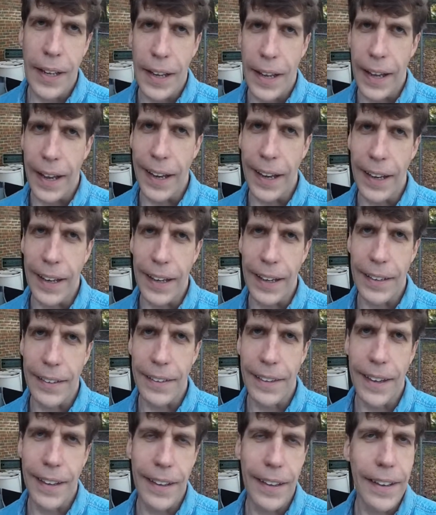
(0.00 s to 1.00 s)

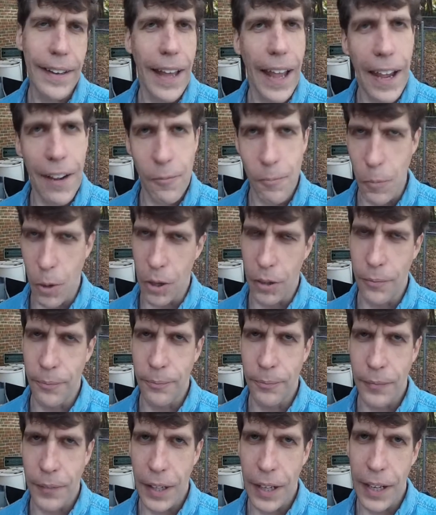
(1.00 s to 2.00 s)
And they didn't have them all.
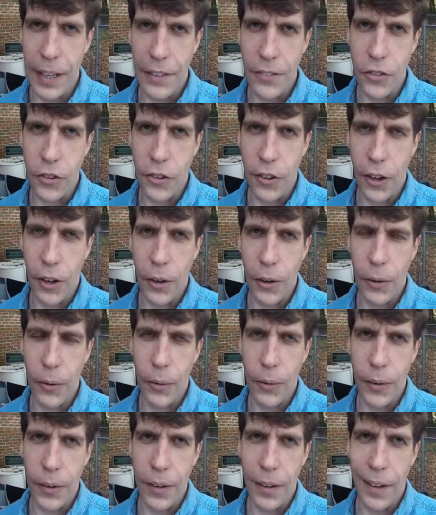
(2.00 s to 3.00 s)
And
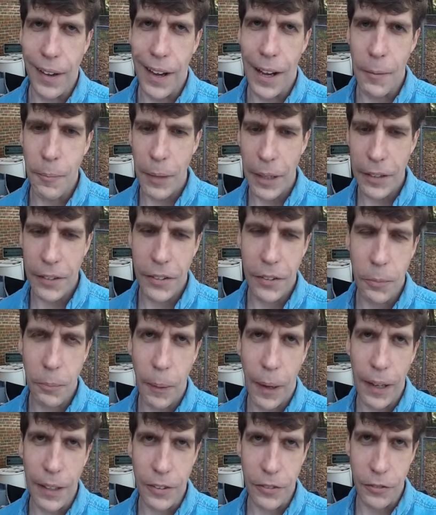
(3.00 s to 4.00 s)
so I made this
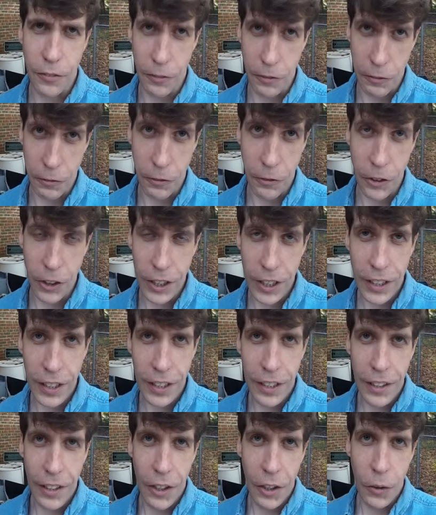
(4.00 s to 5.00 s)
box for free,
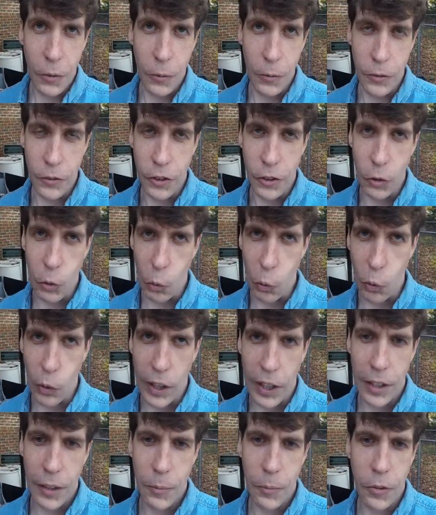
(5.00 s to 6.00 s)
which is
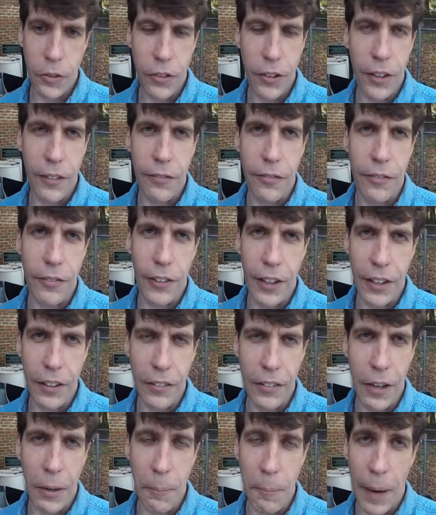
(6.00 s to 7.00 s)
random stuff laying
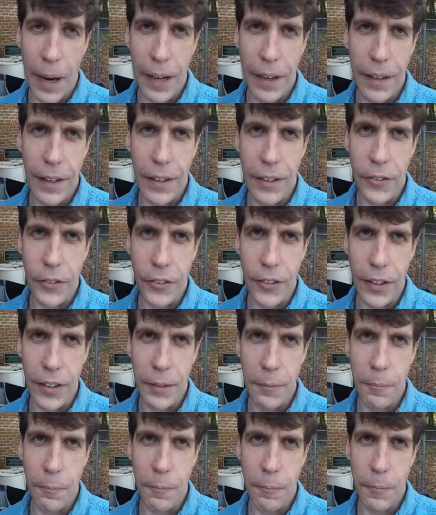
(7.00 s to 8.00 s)
around my house
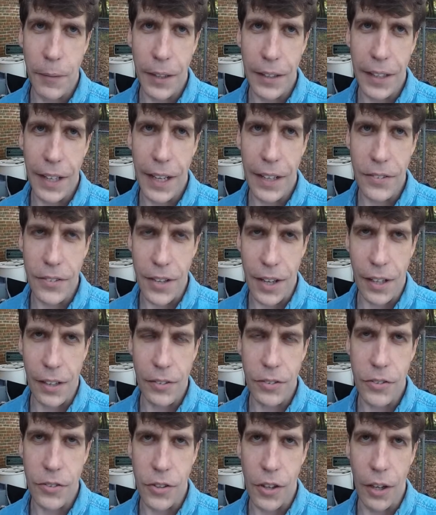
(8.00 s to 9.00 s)
and my dad's
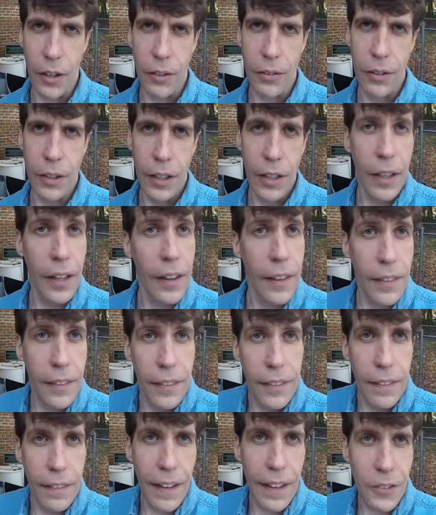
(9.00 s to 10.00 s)
house. So
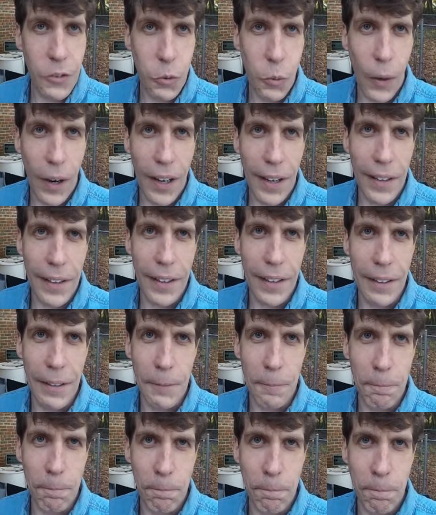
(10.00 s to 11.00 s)
that's why I did
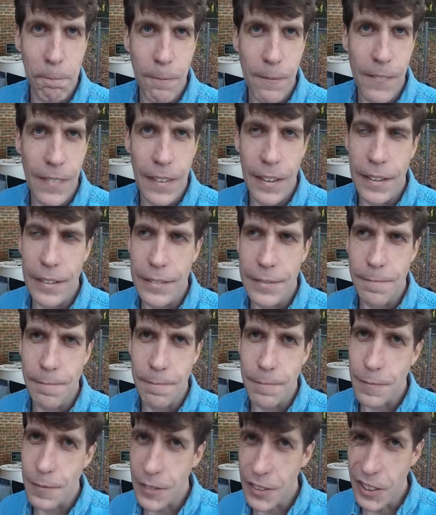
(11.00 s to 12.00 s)
it.
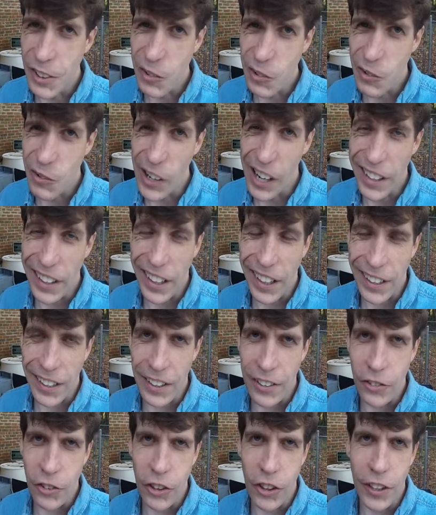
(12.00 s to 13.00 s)
A little redneck
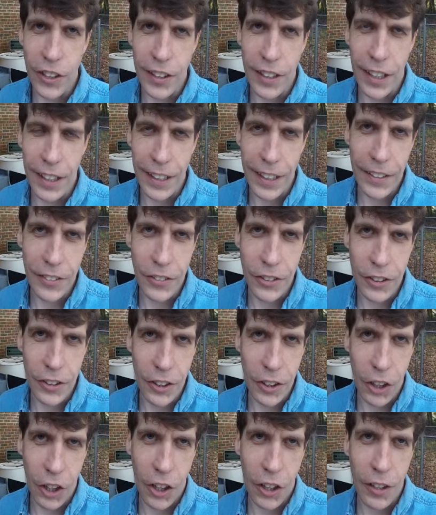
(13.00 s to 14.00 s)
engineering, I guess you
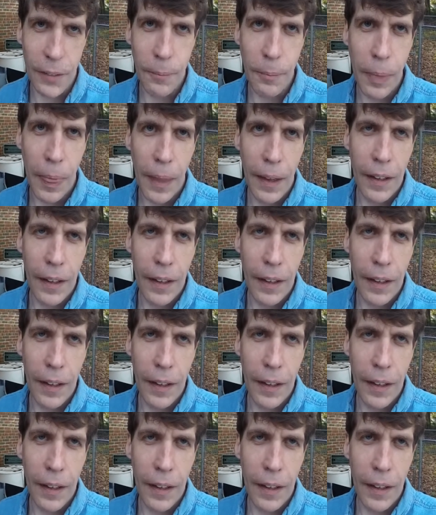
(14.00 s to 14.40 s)
could call it.